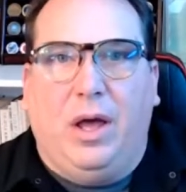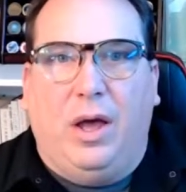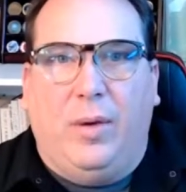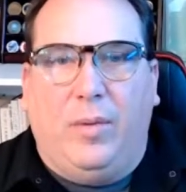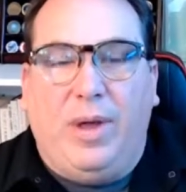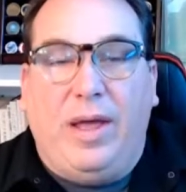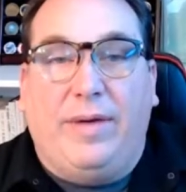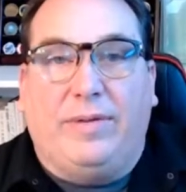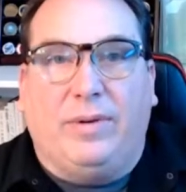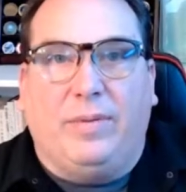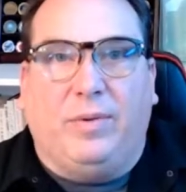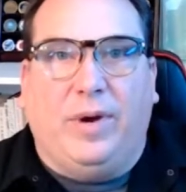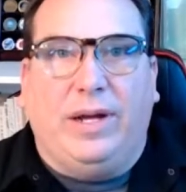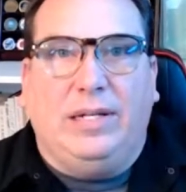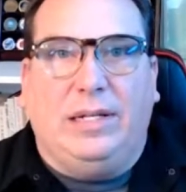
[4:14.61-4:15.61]
we have some
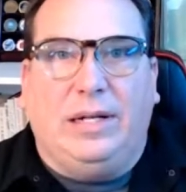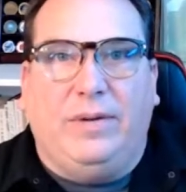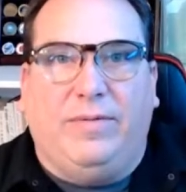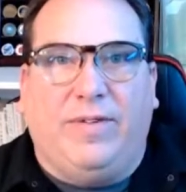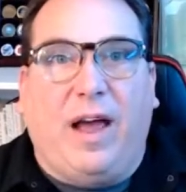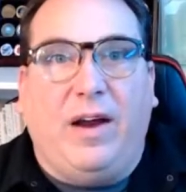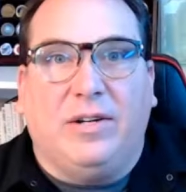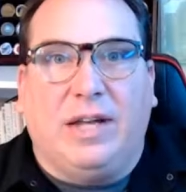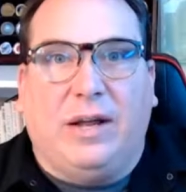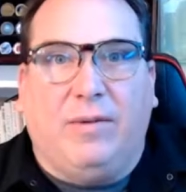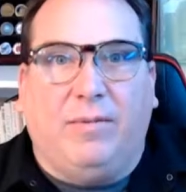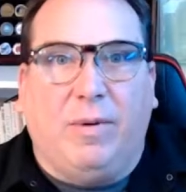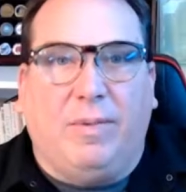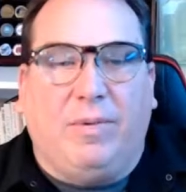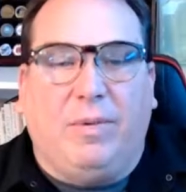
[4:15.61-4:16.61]
crazy fires that
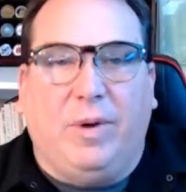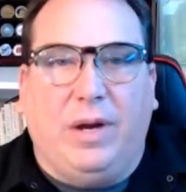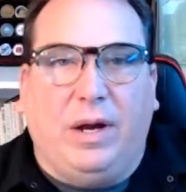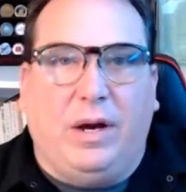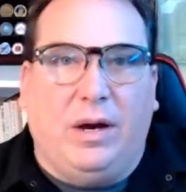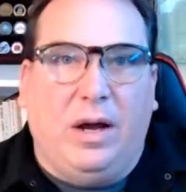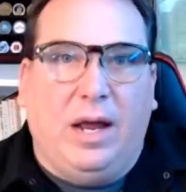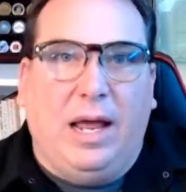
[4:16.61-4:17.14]
rip through here,